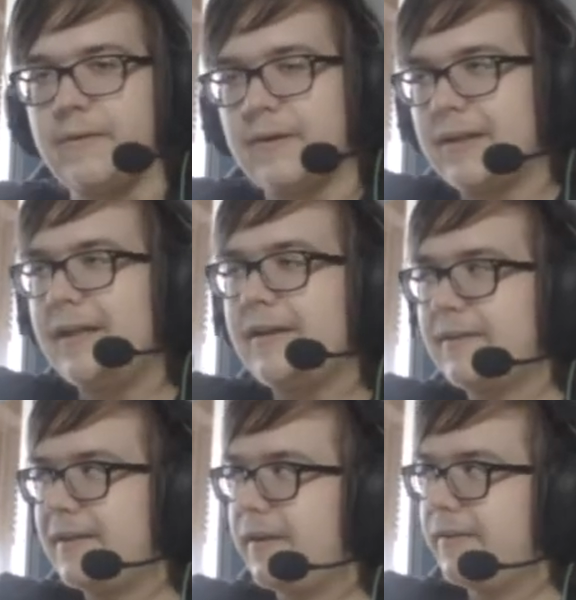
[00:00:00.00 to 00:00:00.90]
click
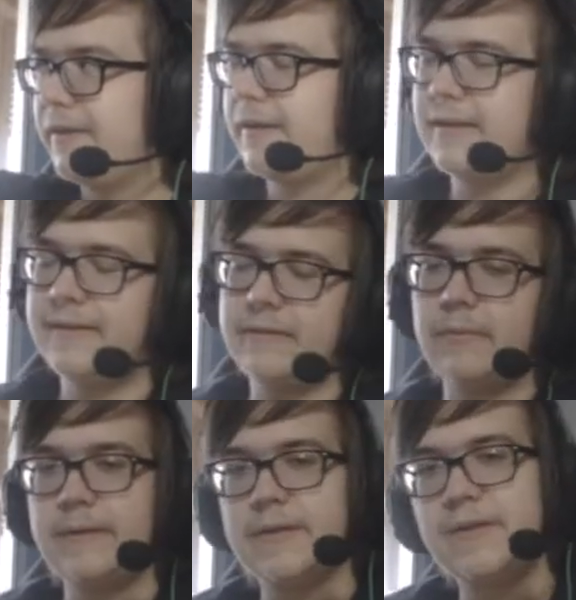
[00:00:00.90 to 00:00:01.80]
down there, and there will
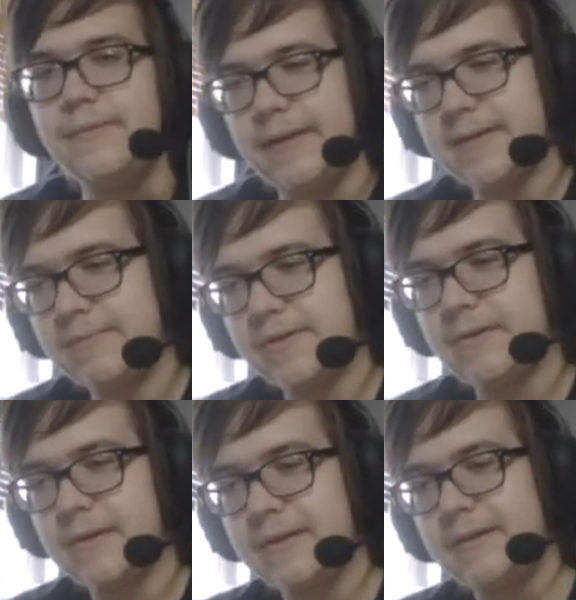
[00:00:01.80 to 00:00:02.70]
be two links, but you
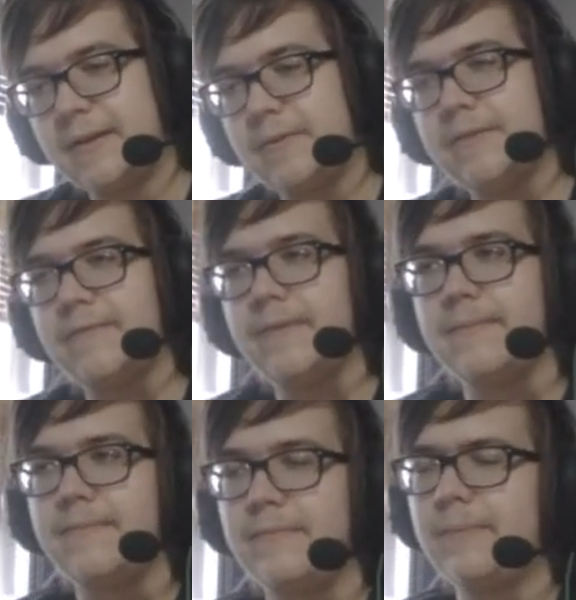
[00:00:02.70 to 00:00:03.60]
can click on one of
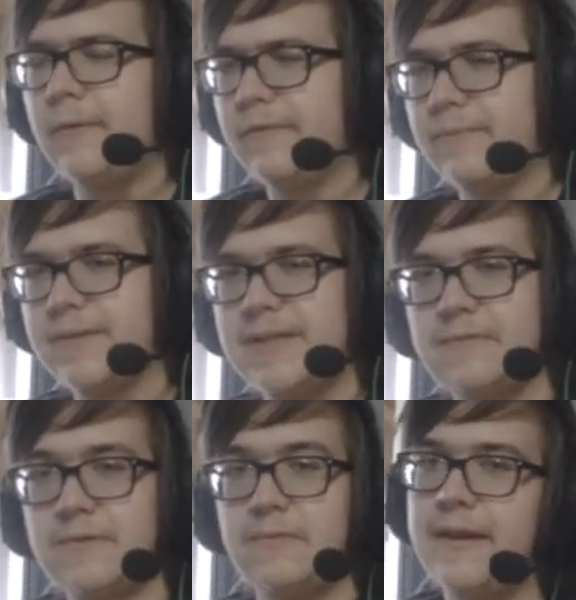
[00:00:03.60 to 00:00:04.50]
them. Well, both of them will take you
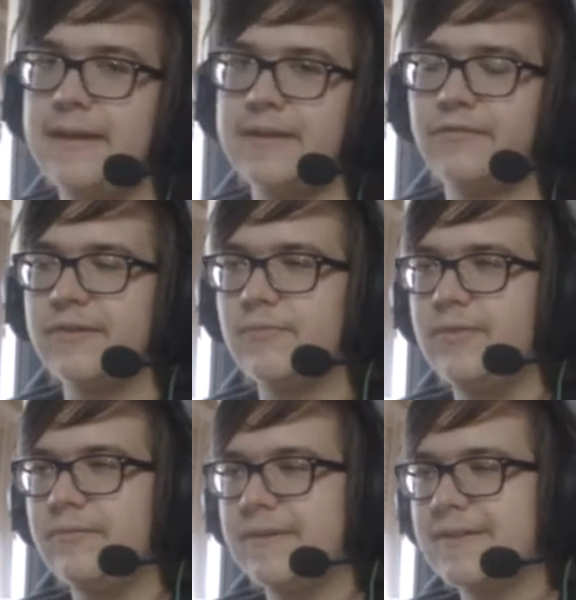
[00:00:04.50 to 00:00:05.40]
to a different
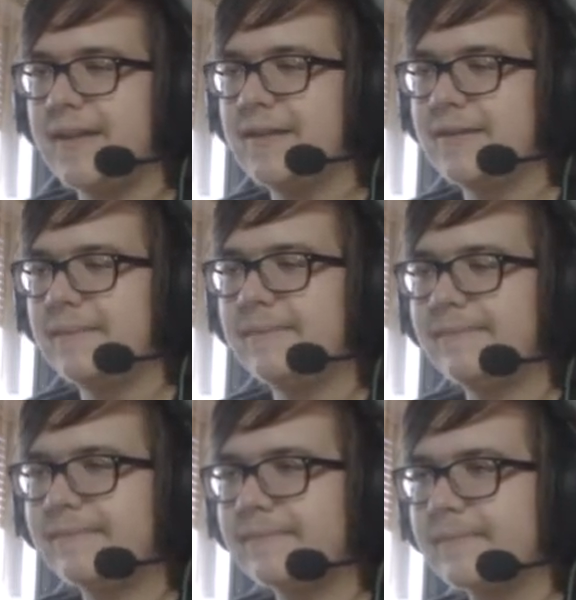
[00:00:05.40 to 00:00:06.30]
redirect site,
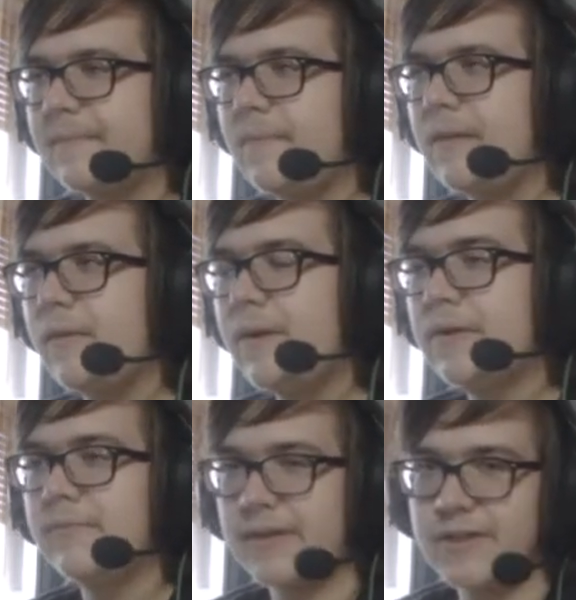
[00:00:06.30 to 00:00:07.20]
where you
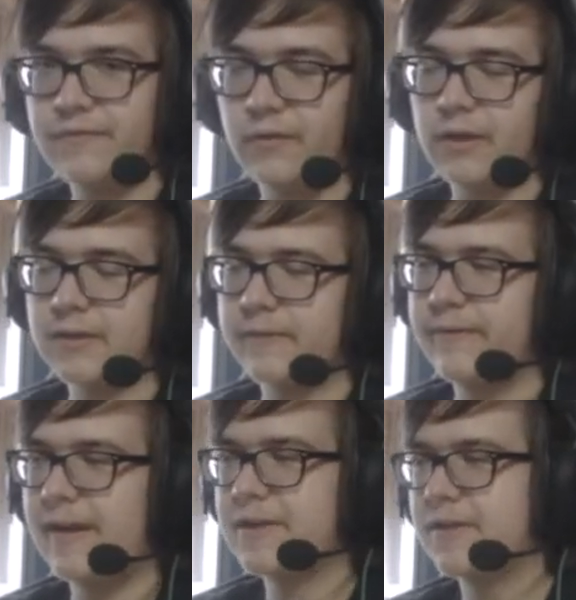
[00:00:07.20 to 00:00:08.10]
can watch the full uncut
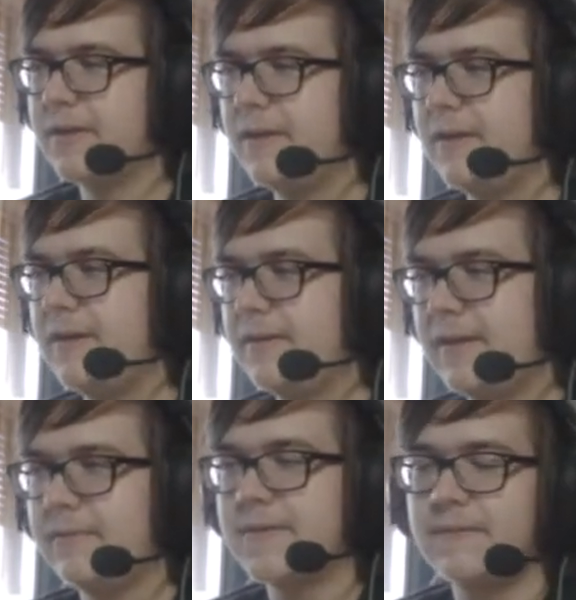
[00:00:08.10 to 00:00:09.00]
reaction, and
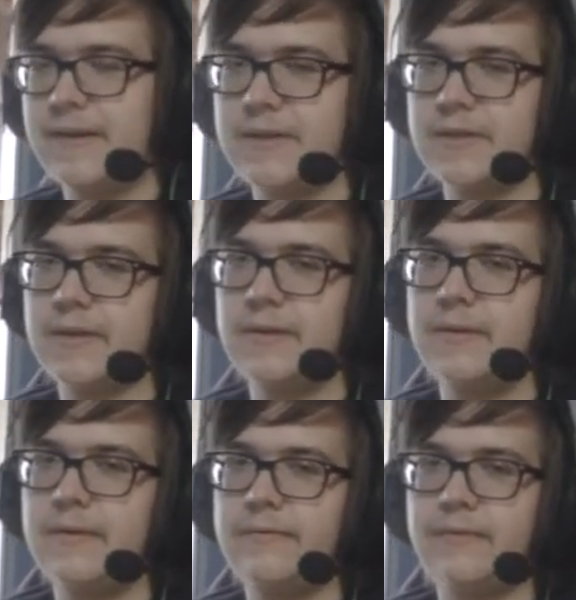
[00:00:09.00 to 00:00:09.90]
then once the reaction
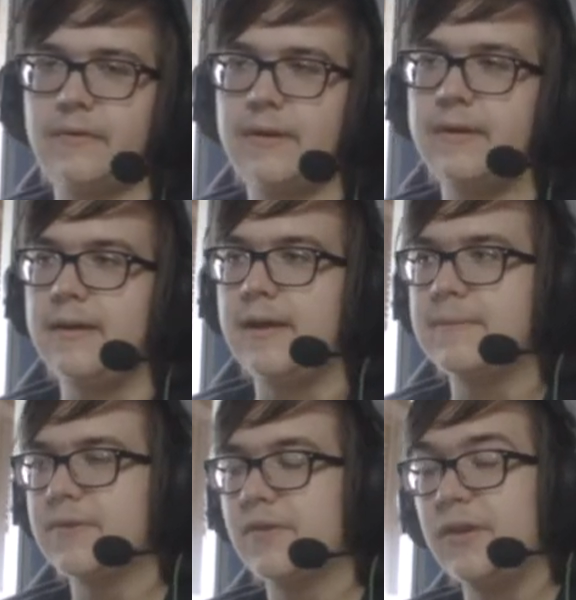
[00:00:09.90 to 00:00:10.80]
for
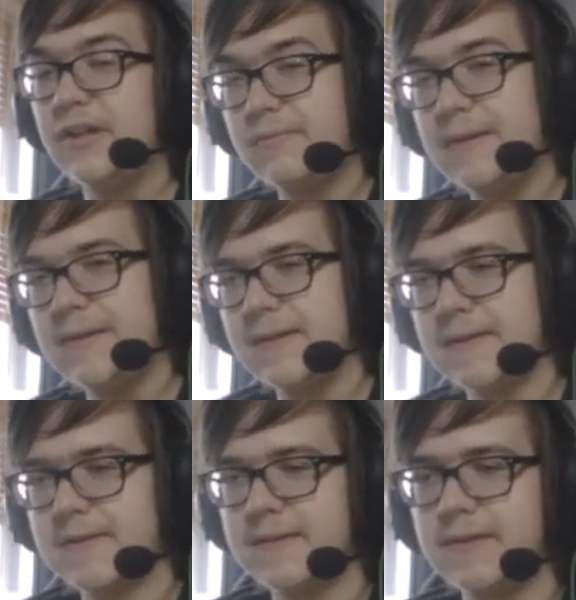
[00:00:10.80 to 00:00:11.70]
episode 33
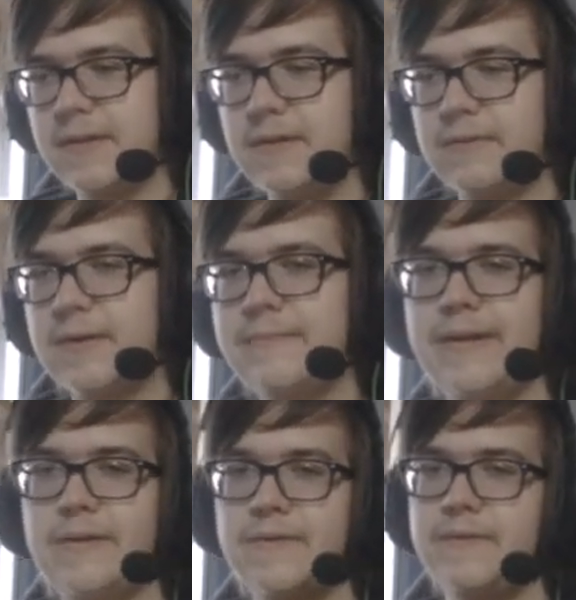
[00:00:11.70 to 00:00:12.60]
is done, you can come back
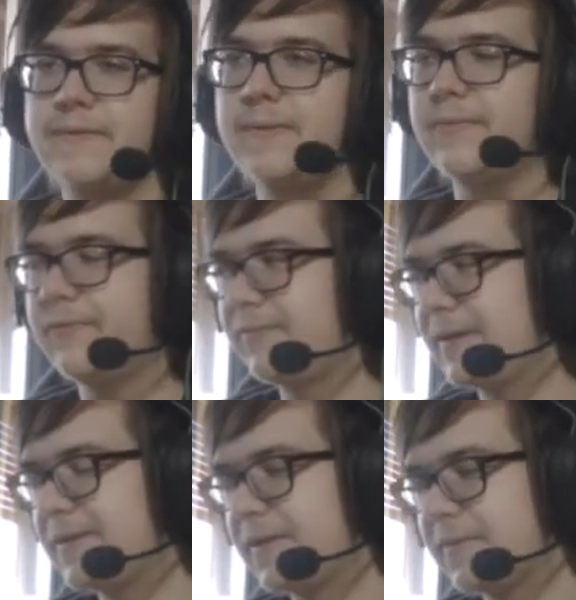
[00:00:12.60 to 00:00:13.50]
here to YouTube for my
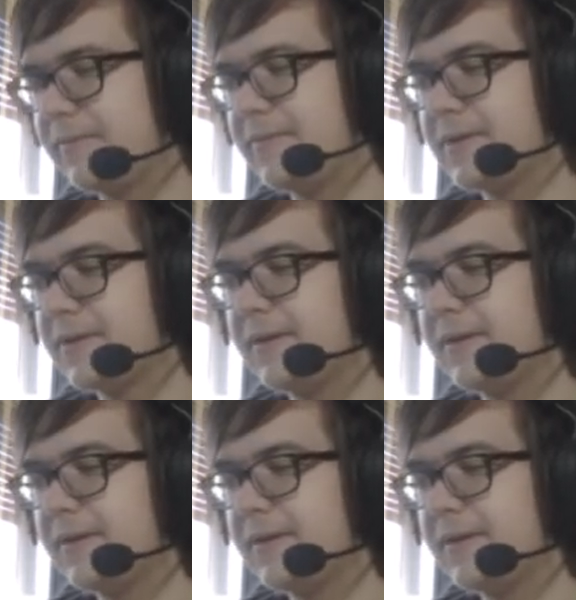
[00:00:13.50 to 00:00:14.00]
discussion portion.